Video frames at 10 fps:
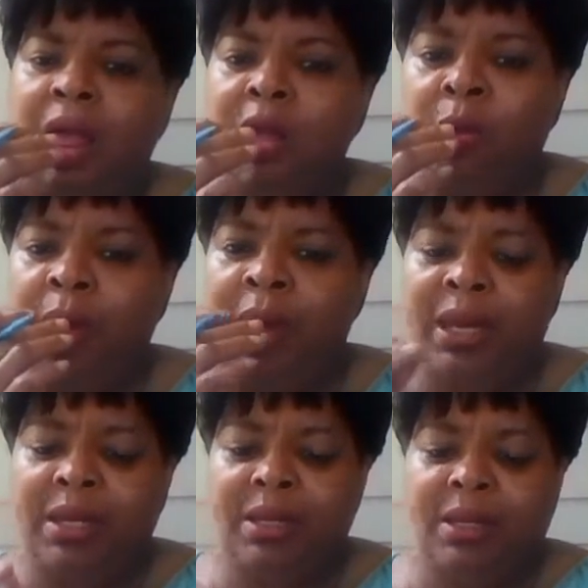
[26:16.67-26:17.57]
and you wet
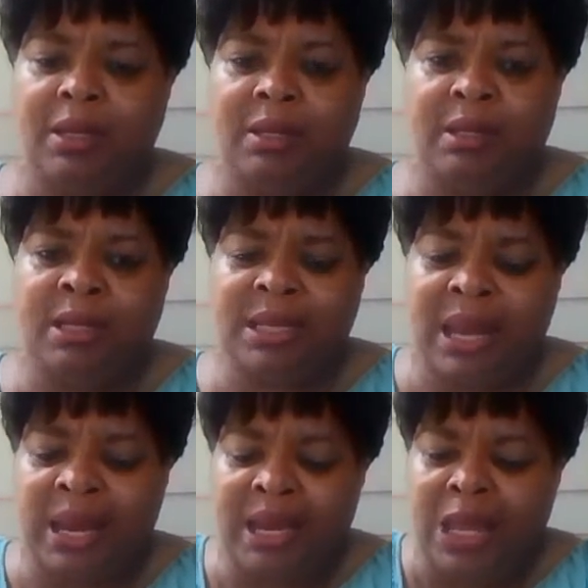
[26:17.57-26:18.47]
it, the
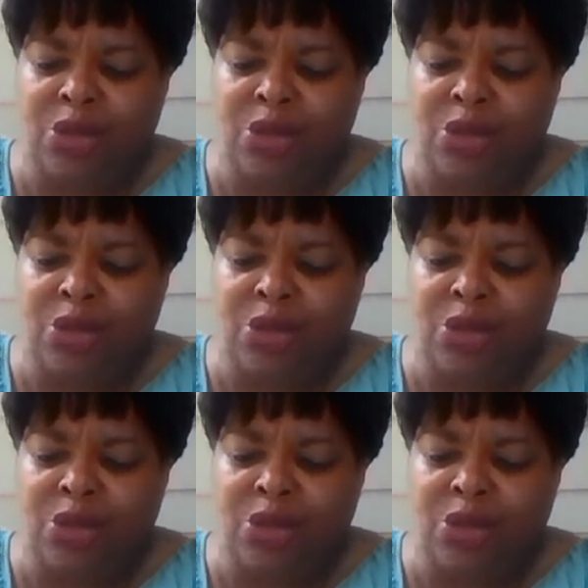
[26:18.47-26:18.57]
stain,